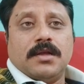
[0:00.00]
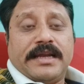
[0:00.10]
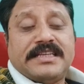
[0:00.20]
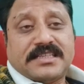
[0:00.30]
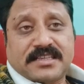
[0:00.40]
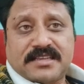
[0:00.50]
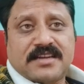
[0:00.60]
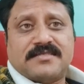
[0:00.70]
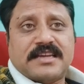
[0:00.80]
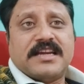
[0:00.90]
reaches a
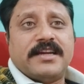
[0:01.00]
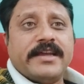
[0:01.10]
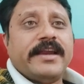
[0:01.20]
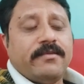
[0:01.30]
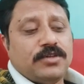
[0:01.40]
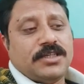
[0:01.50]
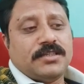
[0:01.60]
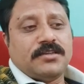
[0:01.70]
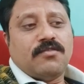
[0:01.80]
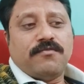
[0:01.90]
certain degree, which
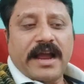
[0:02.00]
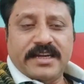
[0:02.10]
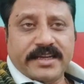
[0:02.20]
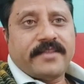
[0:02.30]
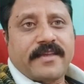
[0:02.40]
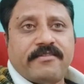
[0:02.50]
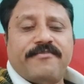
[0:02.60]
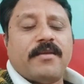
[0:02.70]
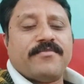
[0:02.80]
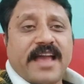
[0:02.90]
is, you know, 5 degrees away
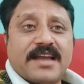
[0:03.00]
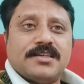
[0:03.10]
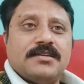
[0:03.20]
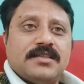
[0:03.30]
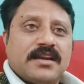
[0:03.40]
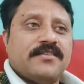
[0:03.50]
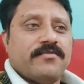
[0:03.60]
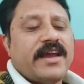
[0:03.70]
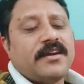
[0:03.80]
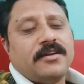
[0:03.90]
from Saturn. That is
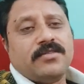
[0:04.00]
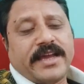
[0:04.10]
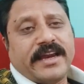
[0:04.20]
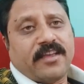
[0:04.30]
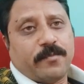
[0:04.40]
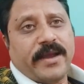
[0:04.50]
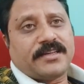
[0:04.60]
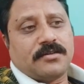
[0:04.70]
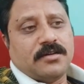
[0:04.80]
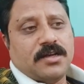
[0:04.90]
when, you know, they can
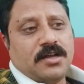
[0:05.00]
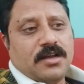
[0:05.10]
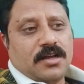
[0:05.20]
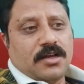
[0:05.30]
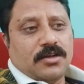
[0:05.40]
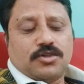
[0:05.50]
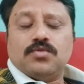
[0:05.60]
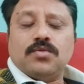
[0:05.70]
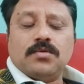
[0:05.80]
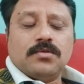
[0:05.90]
expect
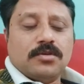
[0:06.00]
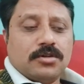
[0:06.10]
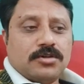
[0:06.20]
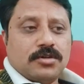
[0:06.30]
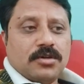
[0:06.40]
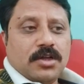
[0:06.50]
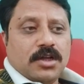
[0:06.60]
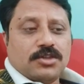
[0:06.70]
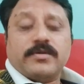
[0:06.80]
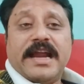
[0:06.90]
to
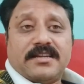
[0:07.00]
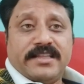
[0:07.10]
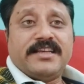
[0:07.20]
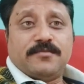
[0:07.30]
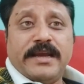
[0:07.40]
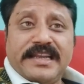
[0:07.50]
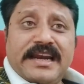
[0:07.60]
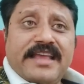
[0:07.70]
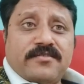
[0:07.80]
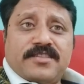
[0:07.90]
get things
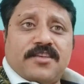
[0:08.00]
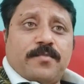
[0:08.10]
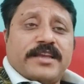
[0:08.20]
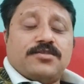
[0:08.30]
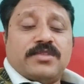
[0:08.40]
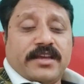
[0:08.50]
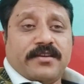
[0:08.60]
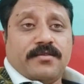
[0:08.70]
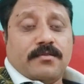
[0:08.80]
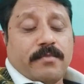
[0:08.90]
materialized with respect to
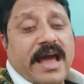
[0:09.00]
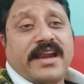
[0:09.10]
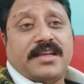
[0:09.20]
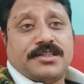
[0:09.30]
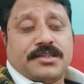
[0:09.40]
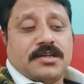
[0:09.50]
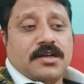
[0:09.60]
their marriage.